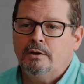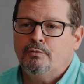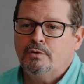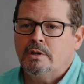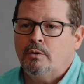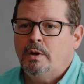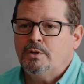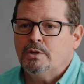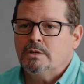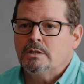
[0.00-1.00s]
different
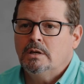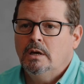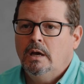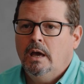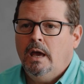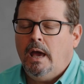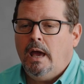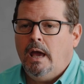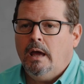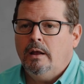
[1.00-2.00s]
generations.
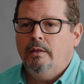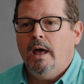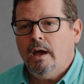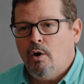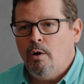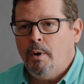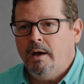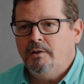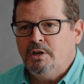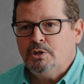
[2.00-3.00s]
And that caught my
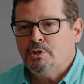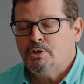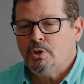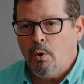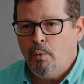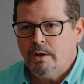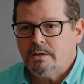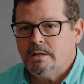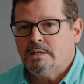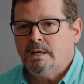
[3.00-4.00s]
attention, so I went
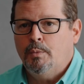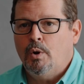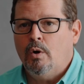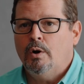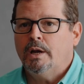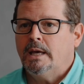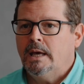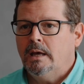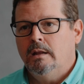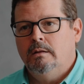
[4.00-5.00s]
to the seminar, and
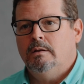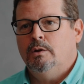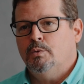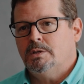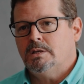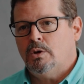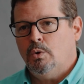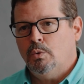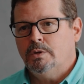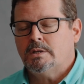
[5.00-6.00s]
again, there was this
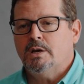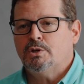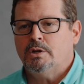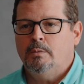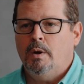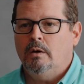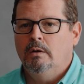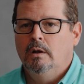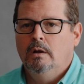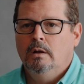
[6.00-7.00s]
whole discussion
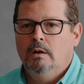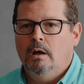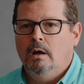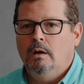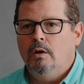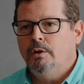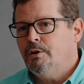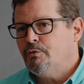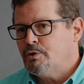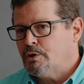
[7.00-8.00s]
about all the
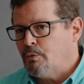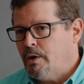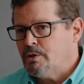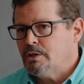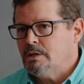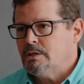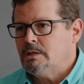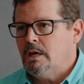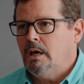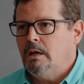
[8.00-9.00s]
different
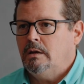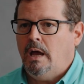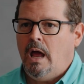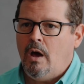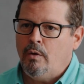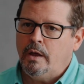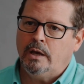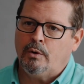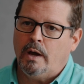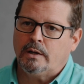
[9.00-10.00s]
generations and how they
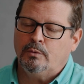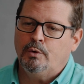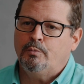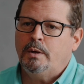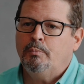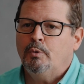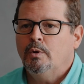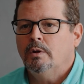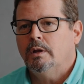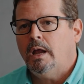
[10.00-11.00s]
interacted with
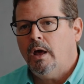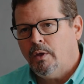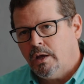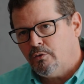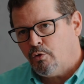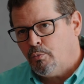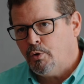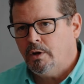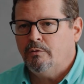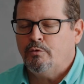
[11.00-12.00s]
people and how they
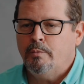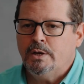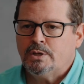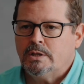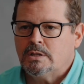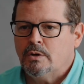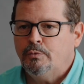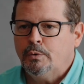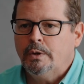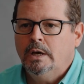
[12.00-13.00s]
interpreted information and so
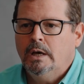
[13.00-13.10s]
forth.